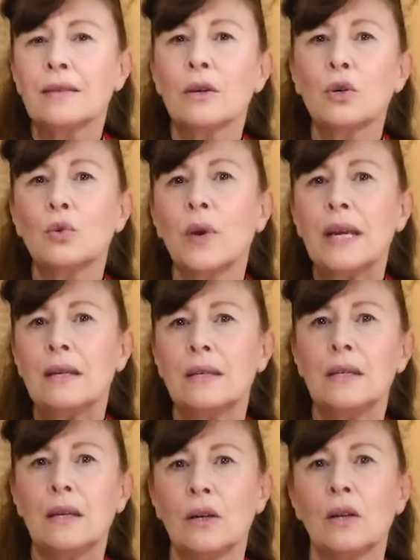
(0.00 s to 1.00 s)
a great
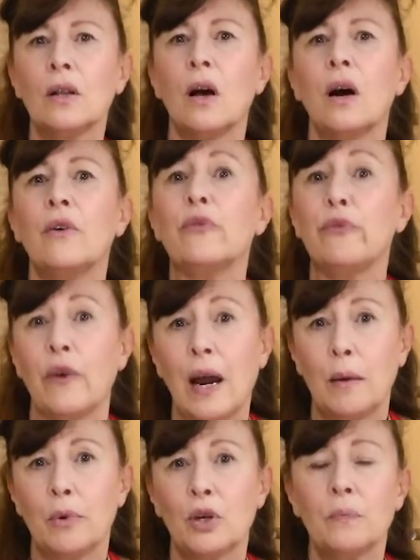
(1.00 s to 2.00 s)
deal of
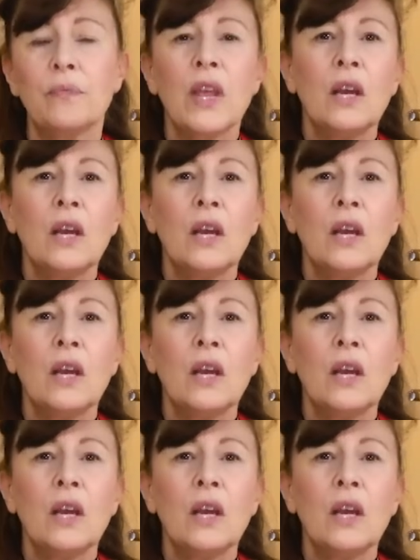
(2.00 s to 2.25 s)
fiber.